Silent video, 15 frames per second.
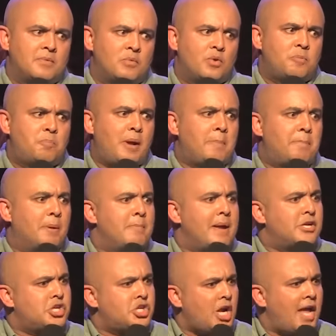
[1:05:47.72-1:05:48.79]
With paper
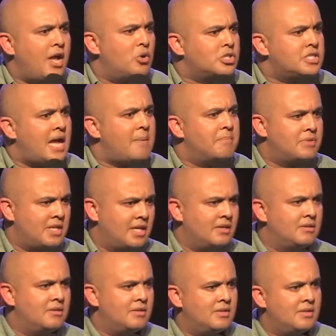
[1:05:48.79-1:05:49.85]
mache or something.
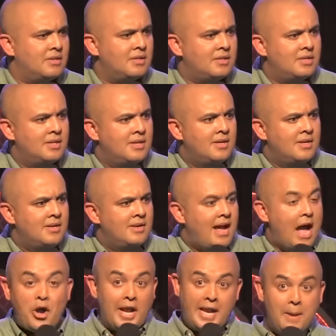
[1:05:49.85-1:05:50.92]
I
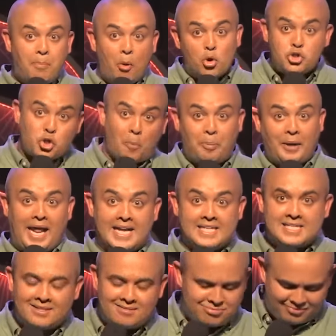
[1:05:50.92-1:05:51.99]
already bought your
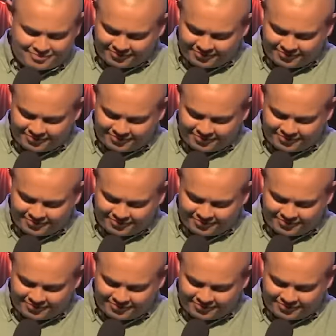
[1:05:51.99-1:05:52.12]
present.